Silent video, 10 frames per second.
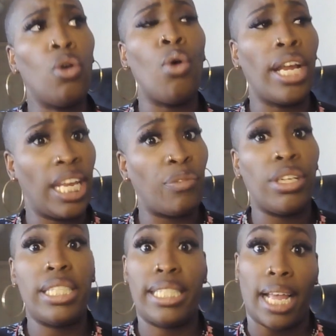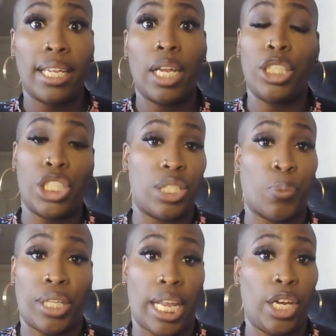or even selling
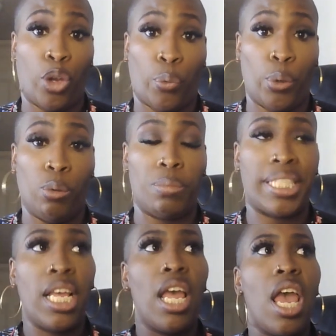just within groups.